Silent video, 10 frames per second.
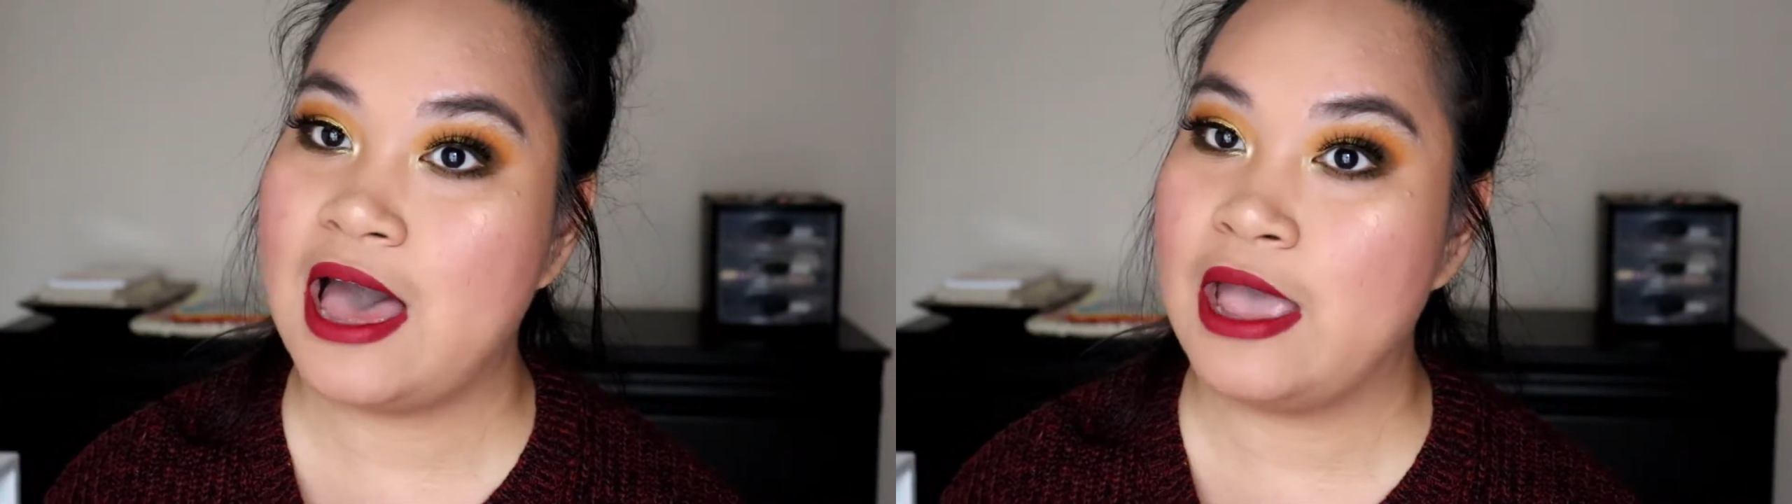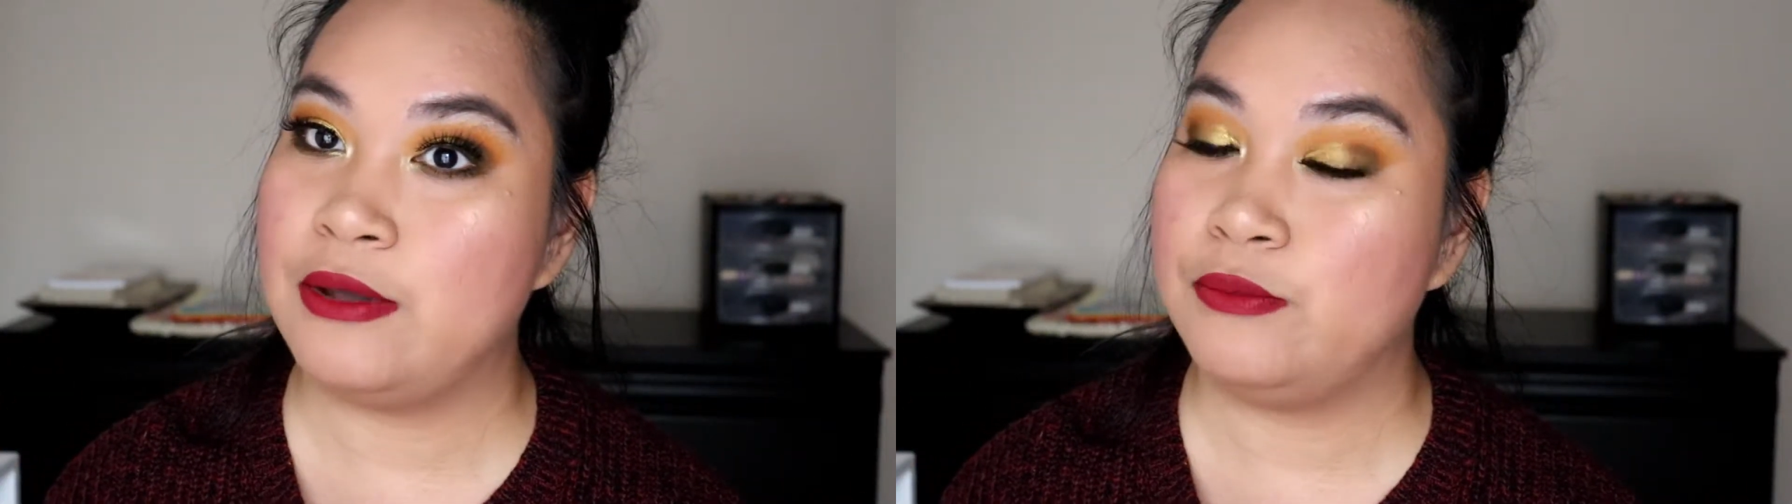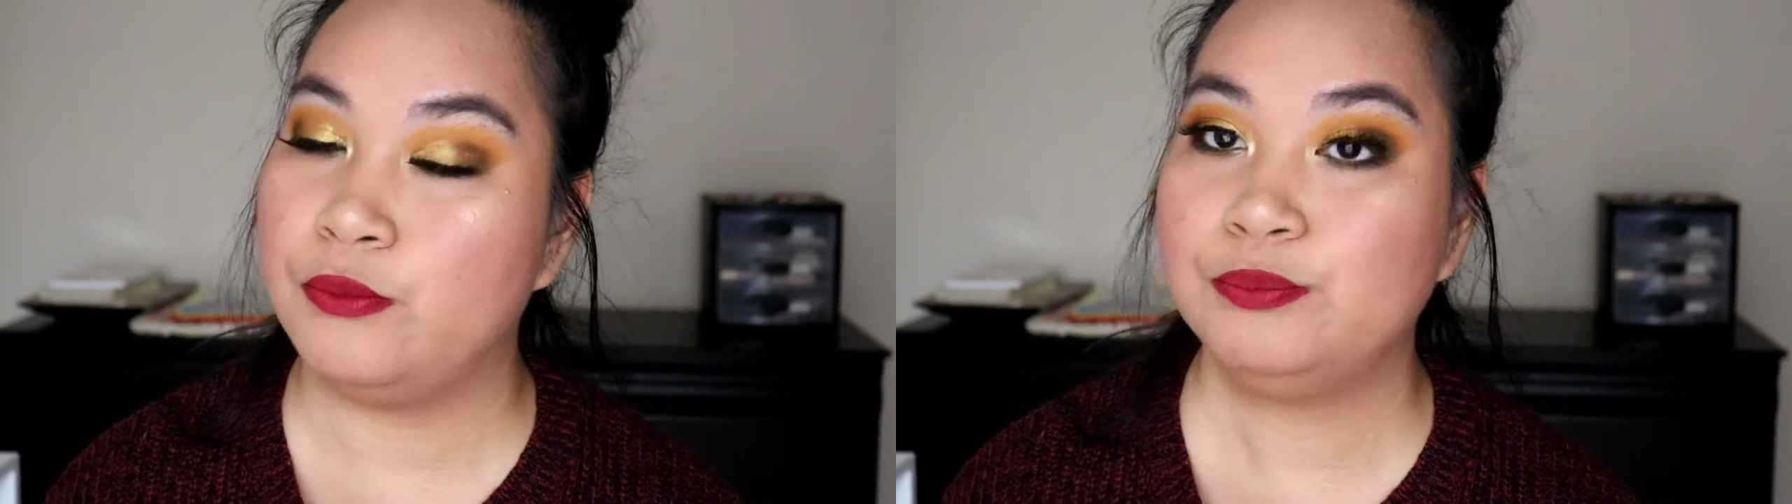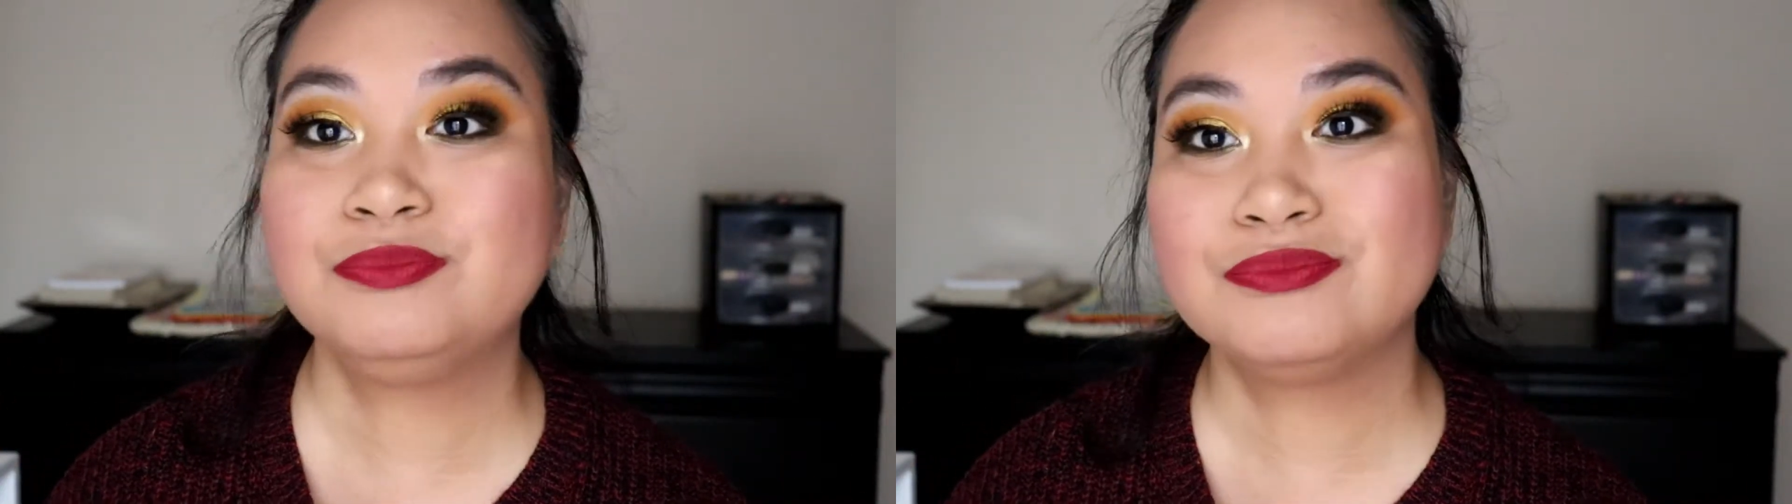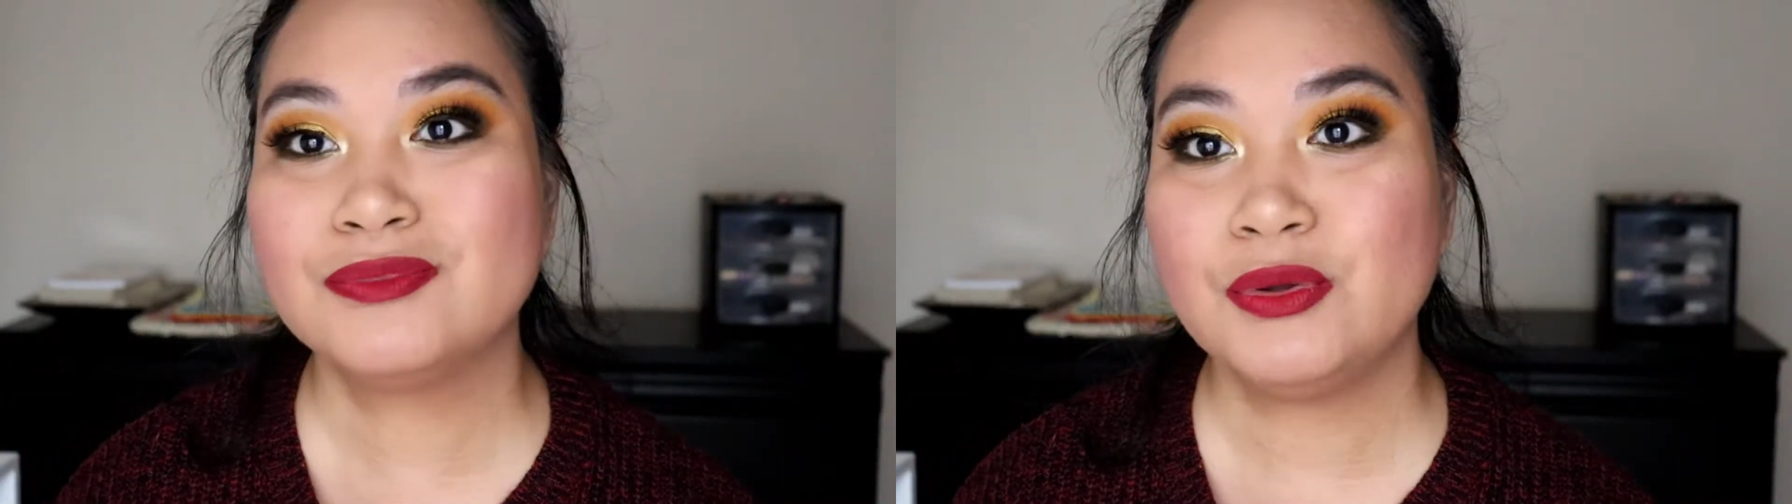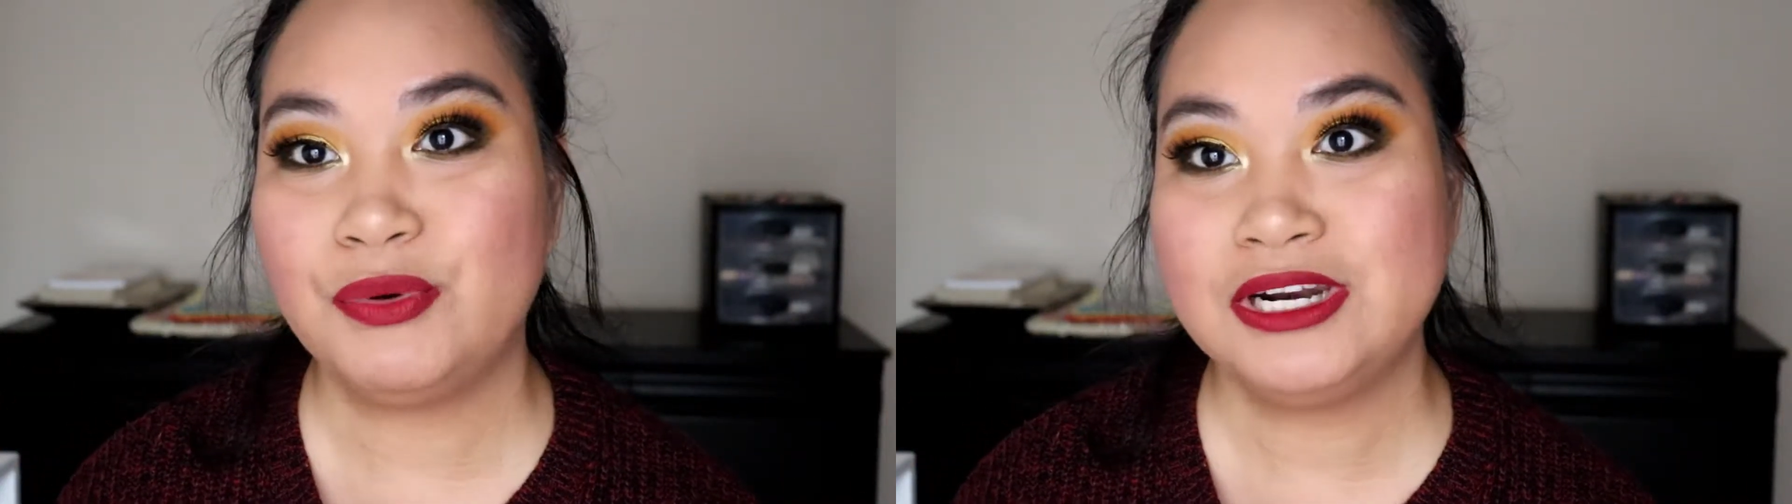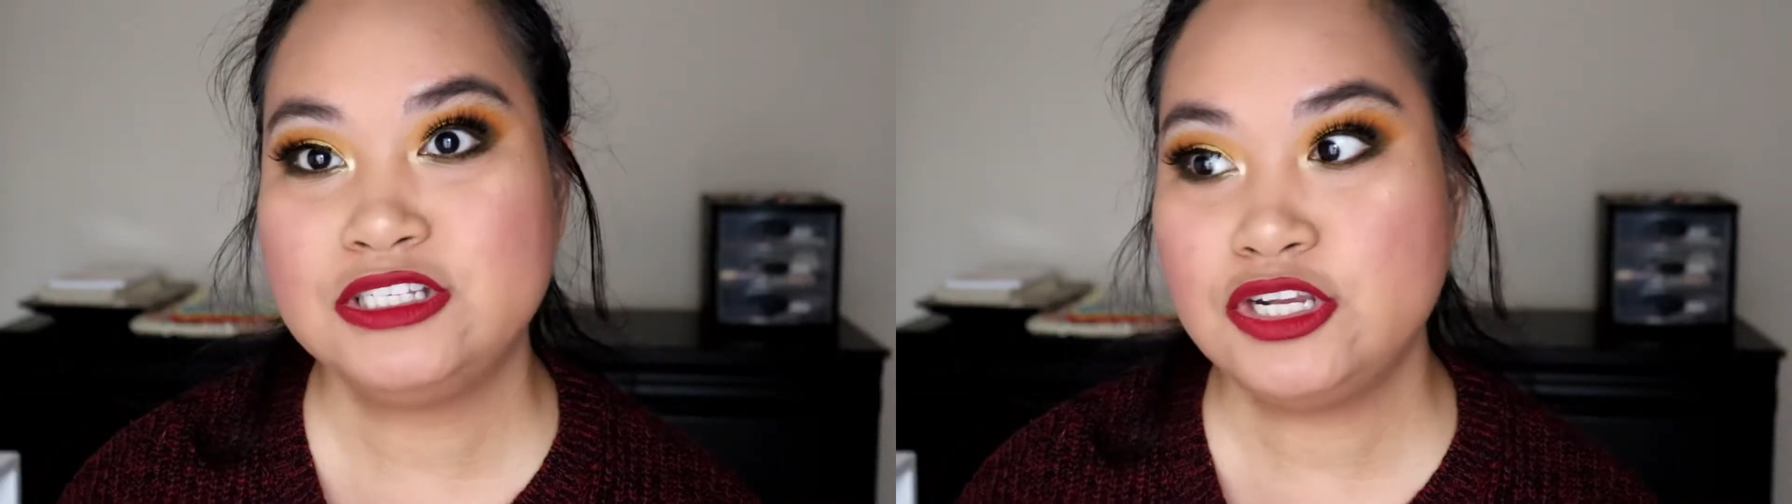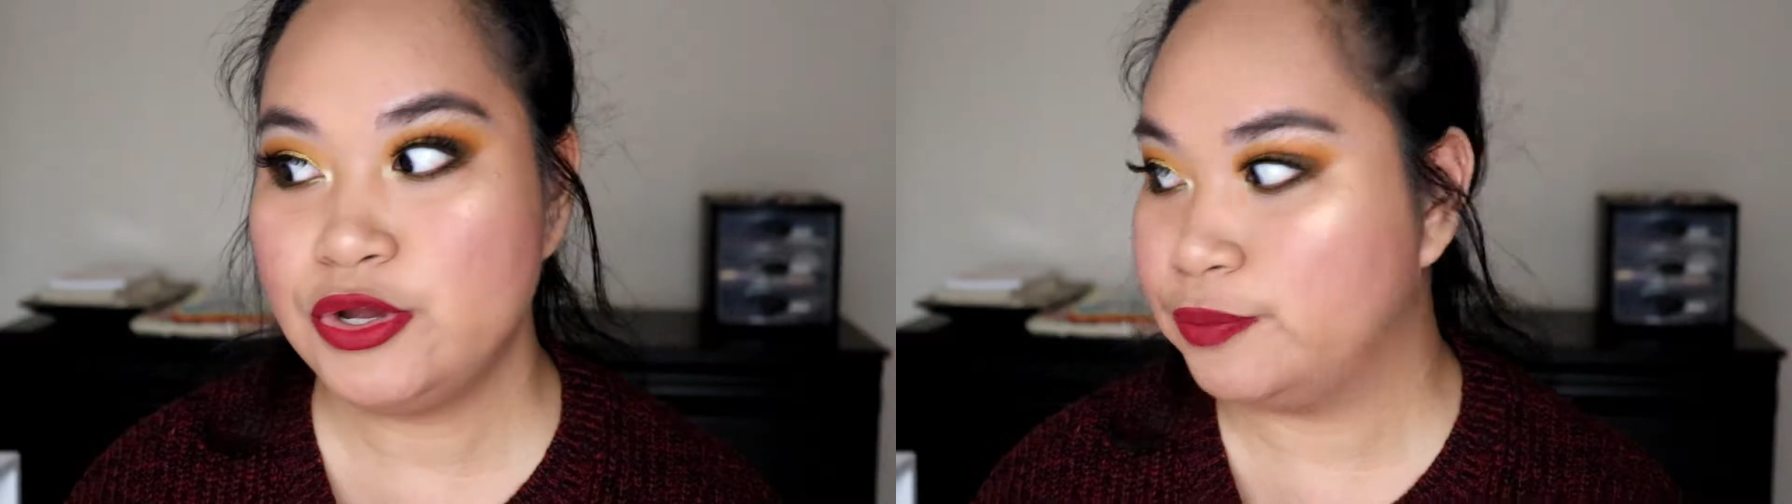I wanted
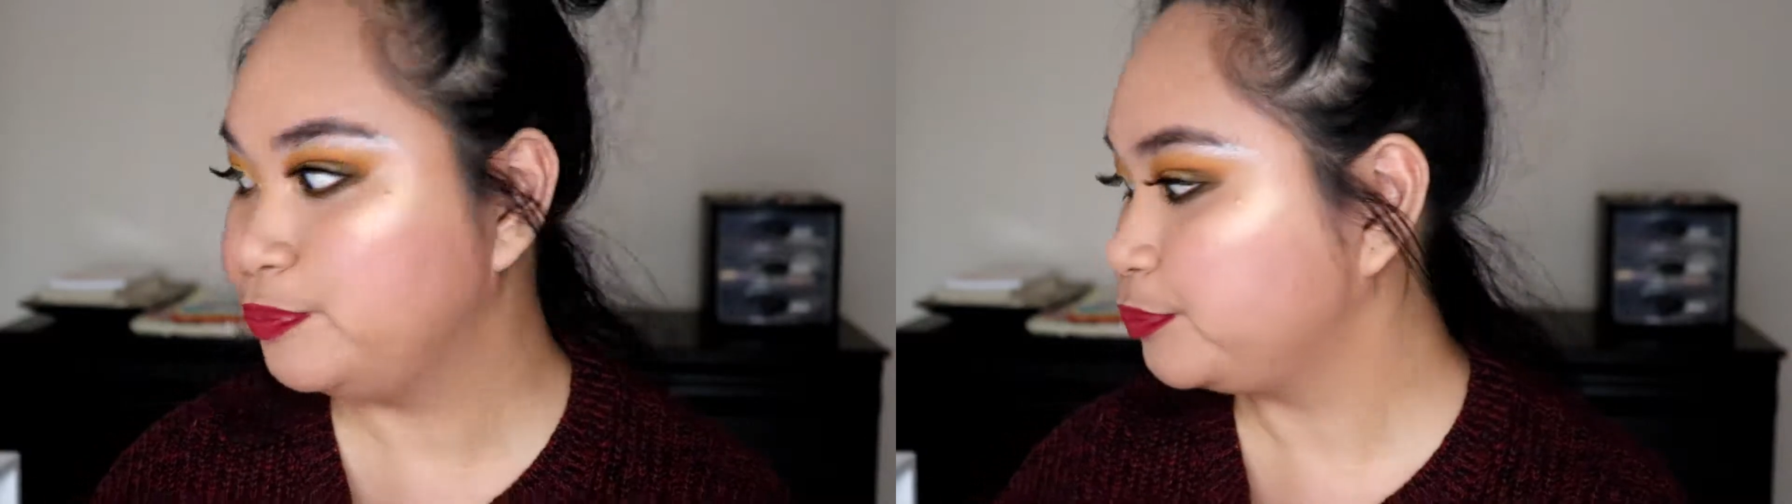to do.